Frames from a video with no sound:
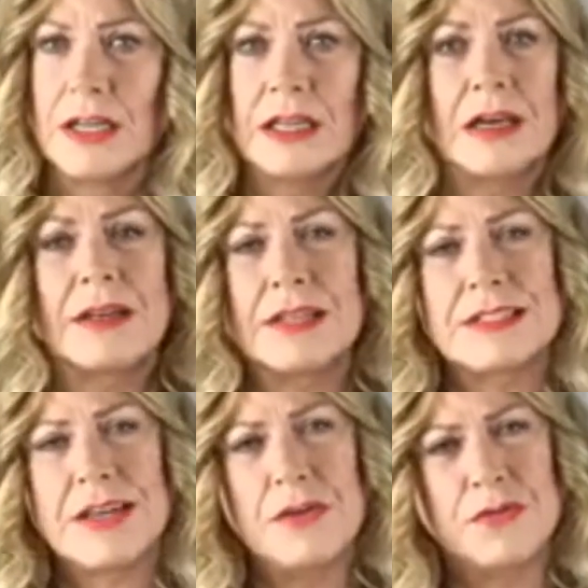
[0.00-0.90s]
Cut it
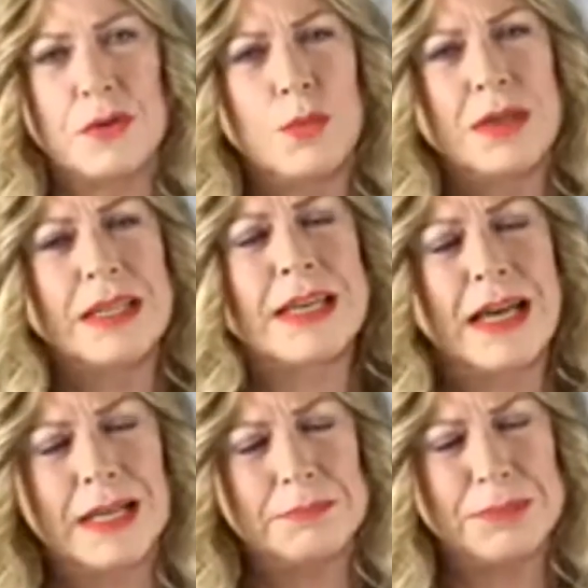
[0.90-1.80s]
down for 1
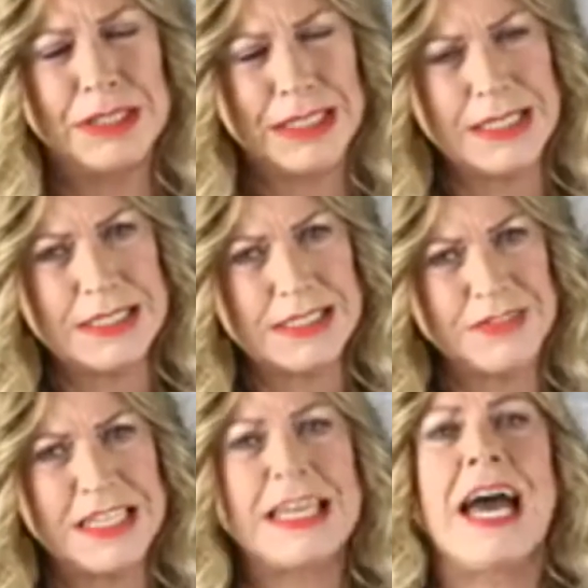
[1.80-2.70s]
can, please, if you
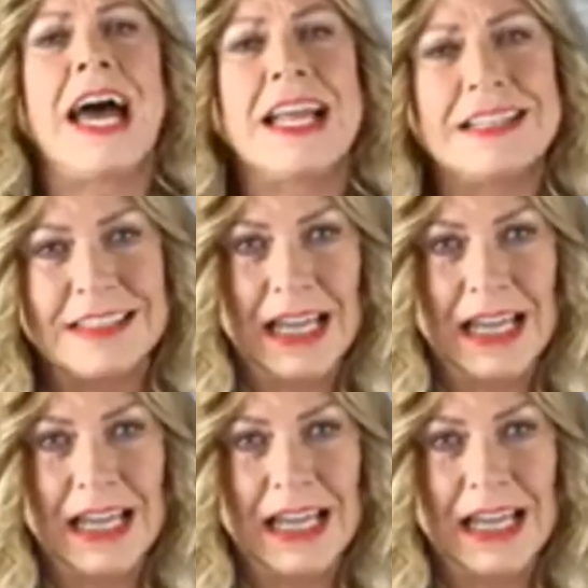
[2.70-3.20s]
can,